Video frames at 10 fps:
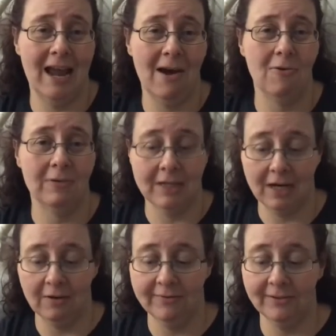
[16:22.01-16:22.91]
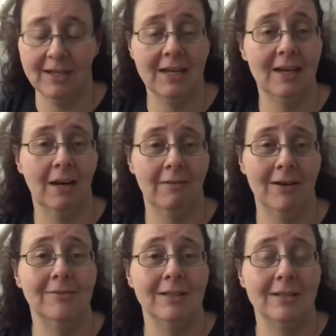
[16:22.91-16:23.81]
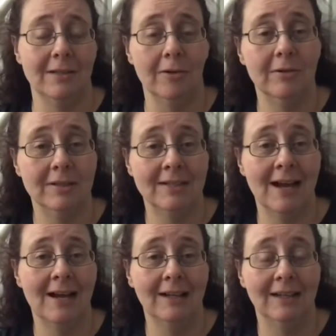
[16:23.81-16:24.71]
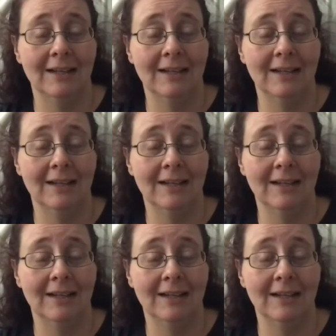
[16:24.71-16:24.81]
out carefully around its yolk sac